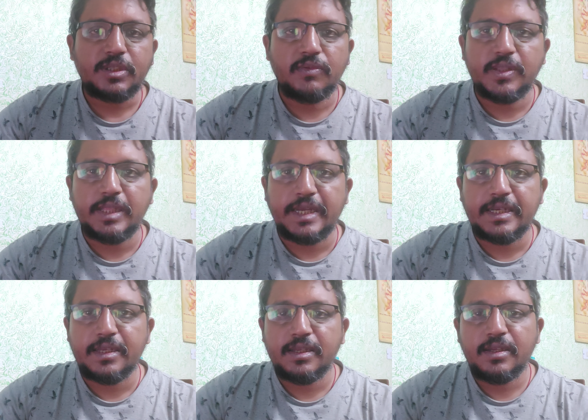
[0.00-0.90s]
With that,
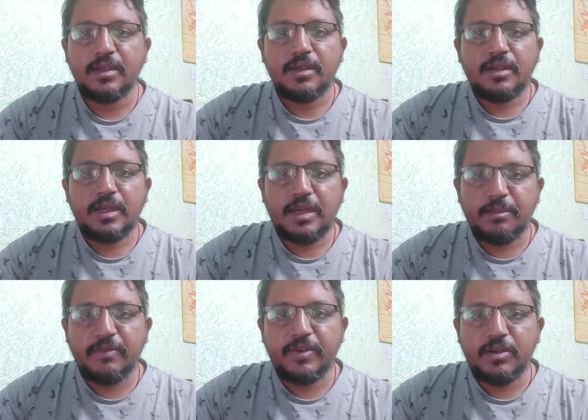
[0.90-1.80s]
I end
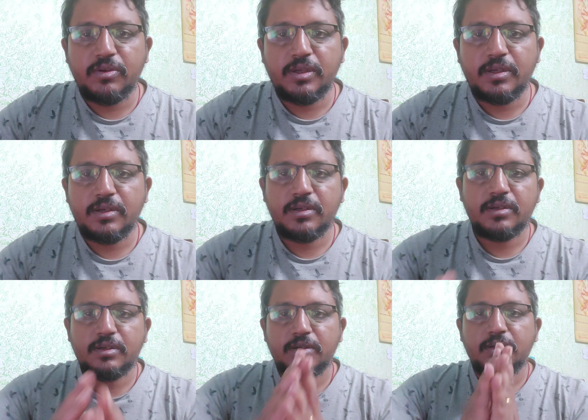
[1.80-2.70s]
my video here.
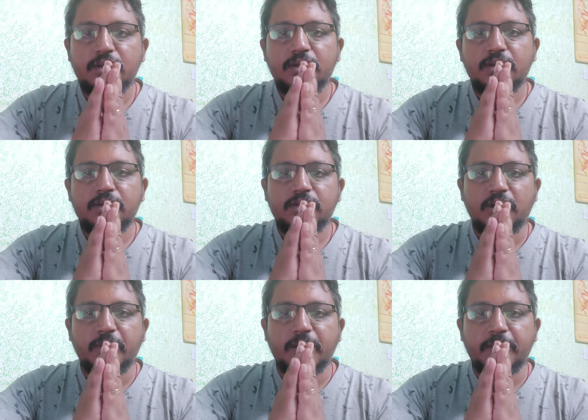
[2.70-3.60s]
Jai
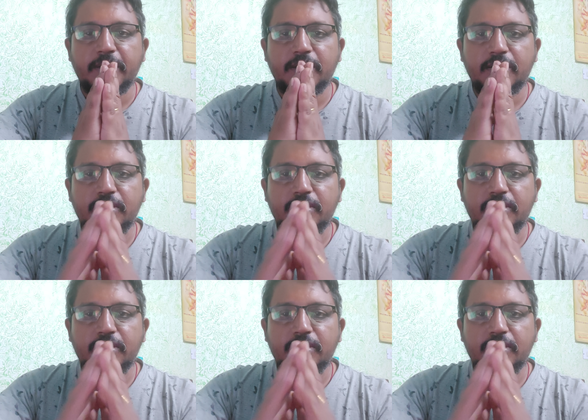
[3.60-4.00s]
Bhagavan.